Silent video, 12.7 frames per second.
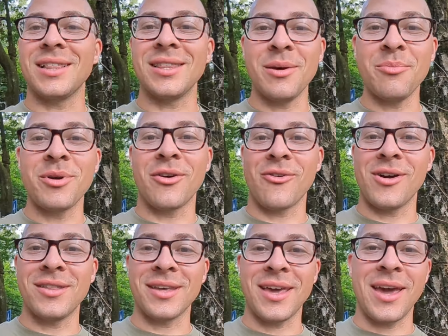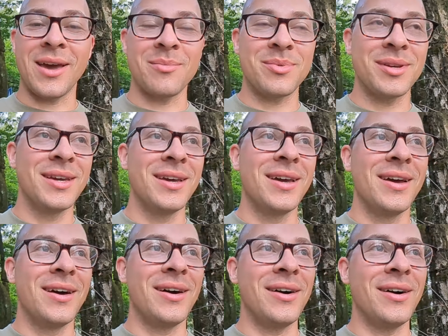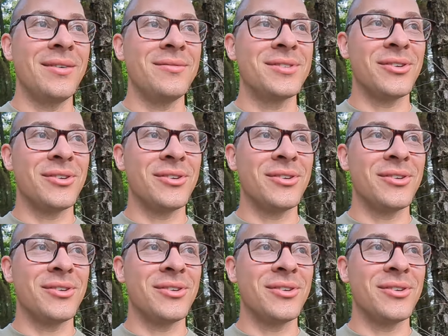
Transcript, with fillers: of limping around the camp. Um,